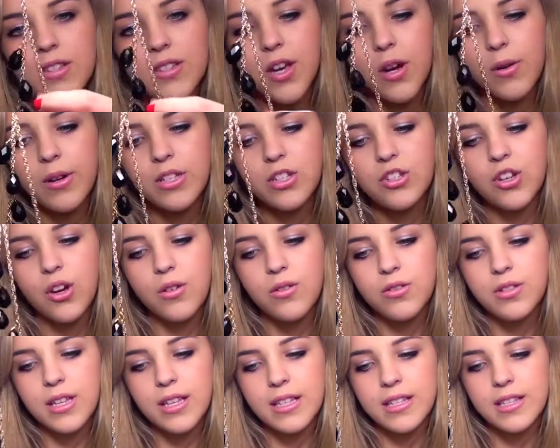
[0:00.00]
So it
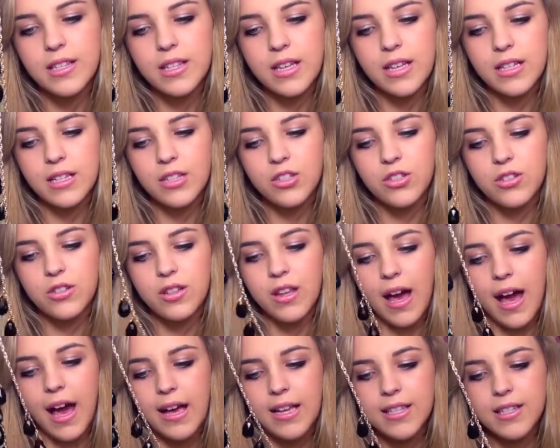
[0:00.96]
shows that it
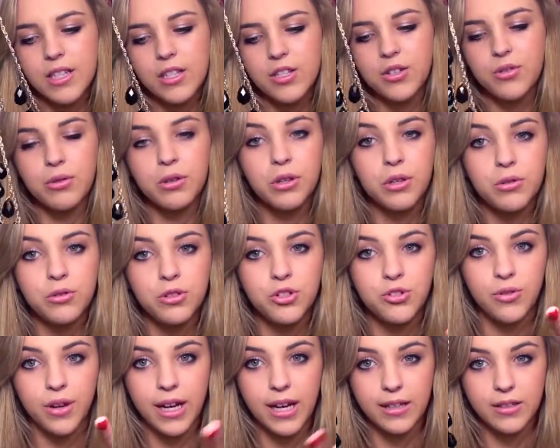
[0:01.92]
has the true
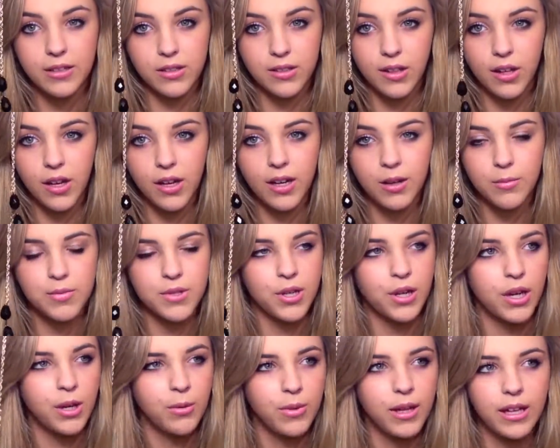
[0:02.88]
strand look. I'm
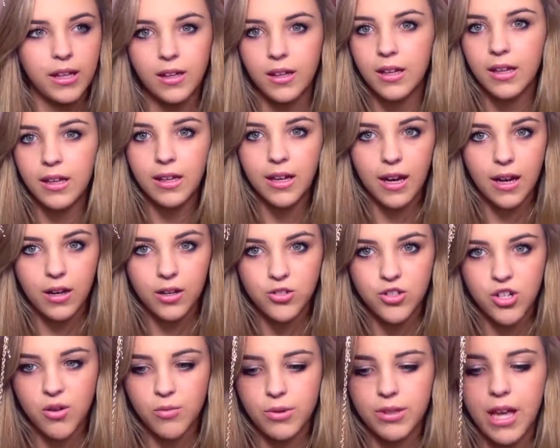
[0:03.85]
sorry, I'm like getting all
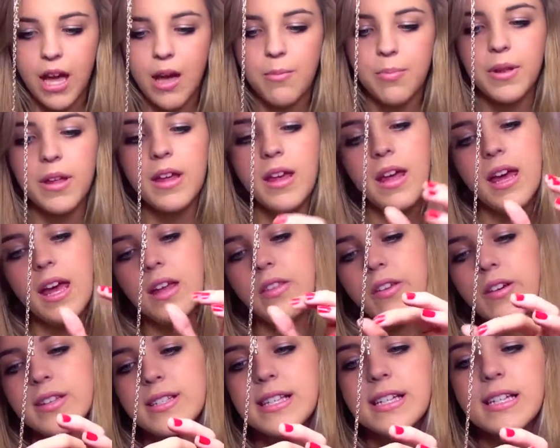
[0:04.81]
jumbled up. It
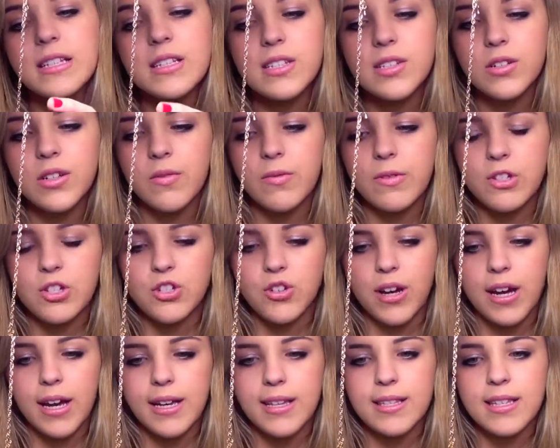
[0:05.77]
looks like it's two different
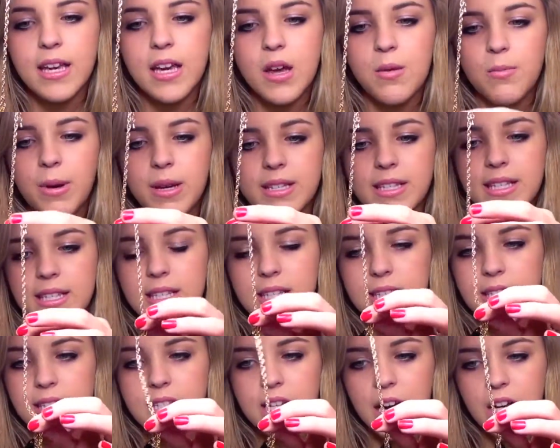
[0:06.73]
strands, but since
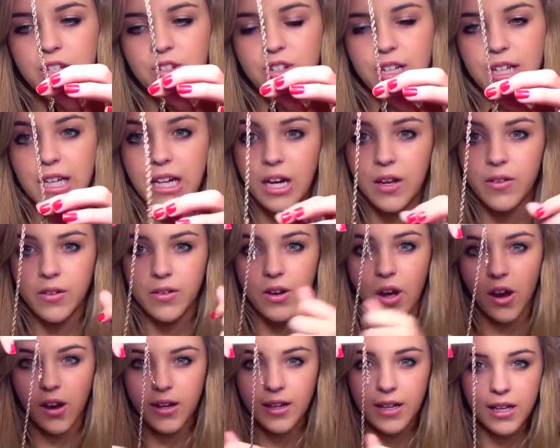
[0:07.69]
it's attached right here, they're
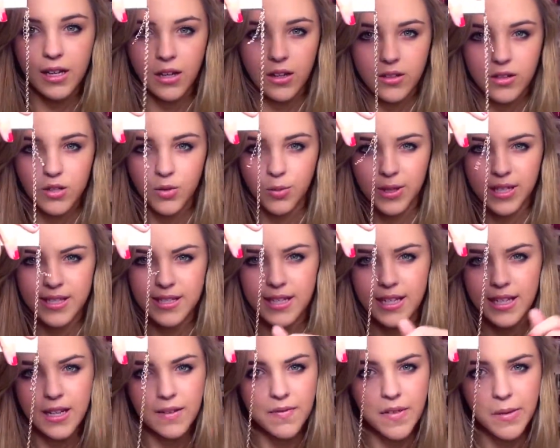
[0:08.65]
not going to get all
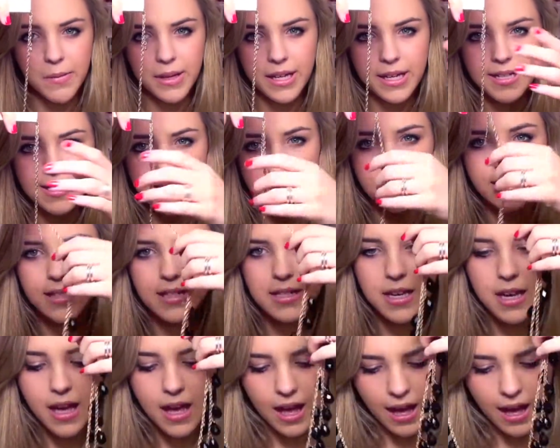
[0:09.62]
twisted, if that makes sense.